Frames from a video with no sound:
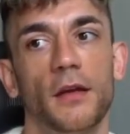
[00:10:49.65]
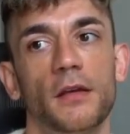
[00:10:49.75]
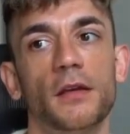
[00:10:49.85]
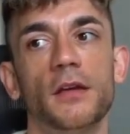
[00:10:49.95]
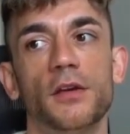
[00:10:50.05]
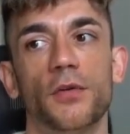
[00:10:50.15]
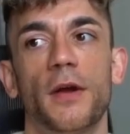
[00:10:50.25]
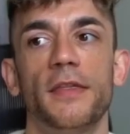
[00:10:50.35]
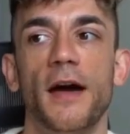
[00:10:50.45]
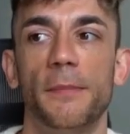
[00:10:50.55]
you can
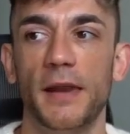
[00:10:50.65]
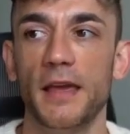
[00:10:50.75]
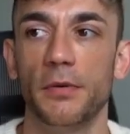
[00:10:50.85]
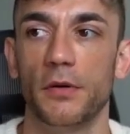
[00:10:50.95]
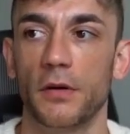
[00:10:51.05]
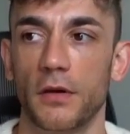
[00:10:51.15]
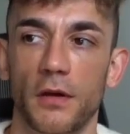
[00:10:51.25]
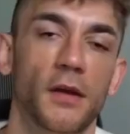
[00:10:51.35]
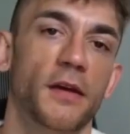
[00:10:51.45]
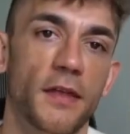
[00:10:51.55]
create that playbook
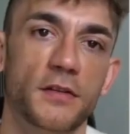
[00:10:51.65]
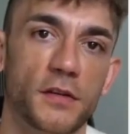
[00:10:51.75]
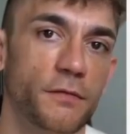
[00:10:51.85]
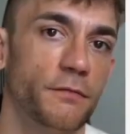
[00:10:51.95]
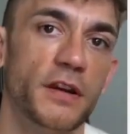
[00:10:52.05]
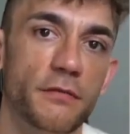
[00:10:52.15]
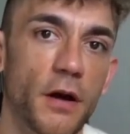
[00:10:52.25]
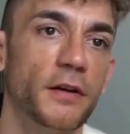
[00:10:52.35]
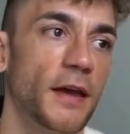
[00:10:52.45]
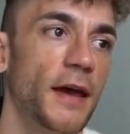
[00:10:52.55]
and then just
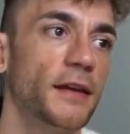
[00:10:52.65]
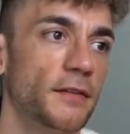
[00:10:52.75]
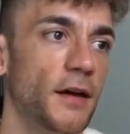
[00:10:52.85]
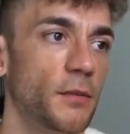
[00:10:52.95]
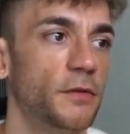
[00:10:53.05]
rerun it anytime.